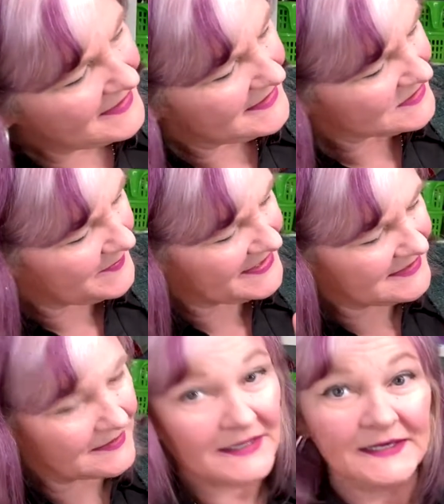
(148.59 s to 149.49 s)
So
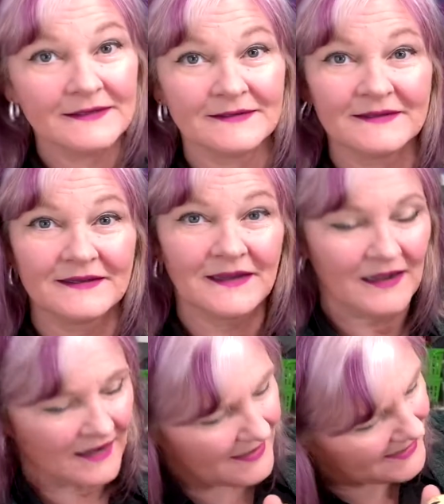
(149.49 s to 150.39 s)
basically,
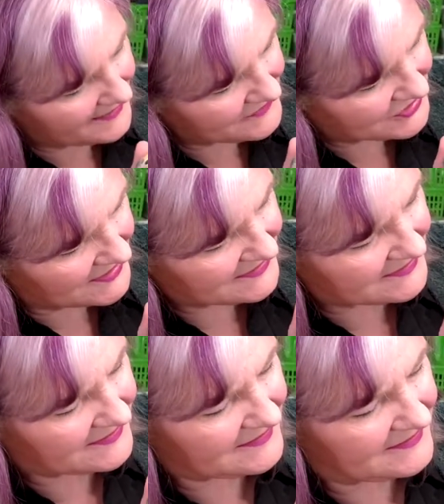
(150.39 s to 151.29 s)
I am
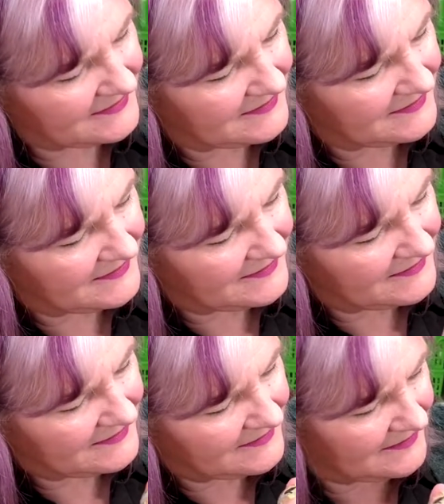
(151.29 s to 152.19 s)
just,
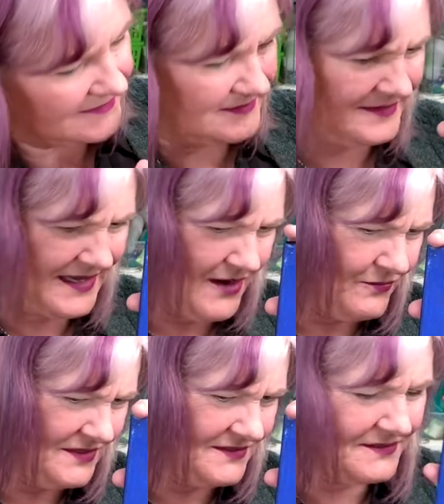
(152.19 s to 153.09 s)
that
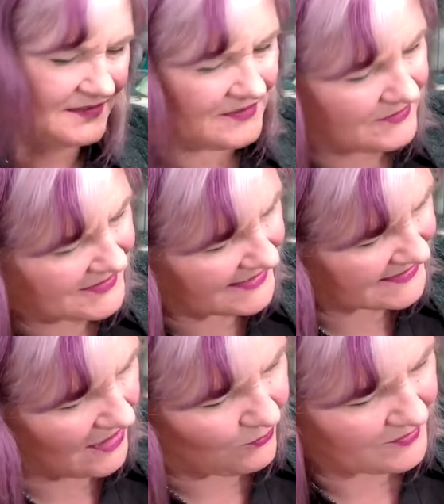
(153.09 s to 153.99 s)
one, no, that's
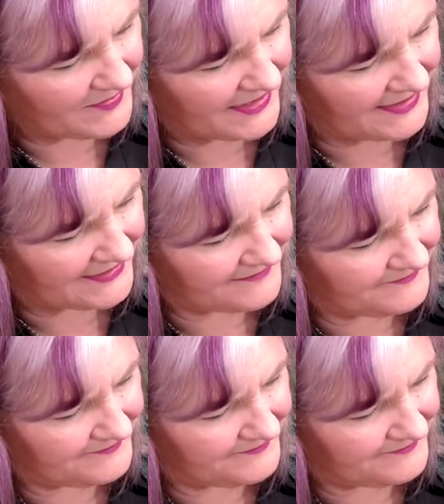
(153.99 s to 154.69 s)
got wood behind it.